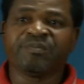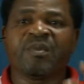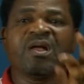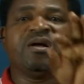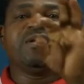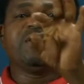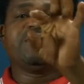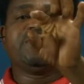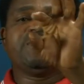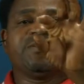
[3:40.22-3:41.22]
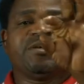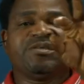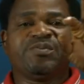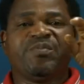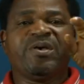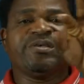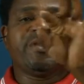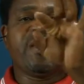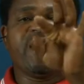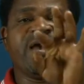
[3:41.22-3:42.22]
and there's a space
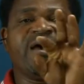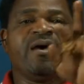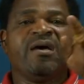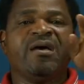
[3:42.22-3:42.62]
here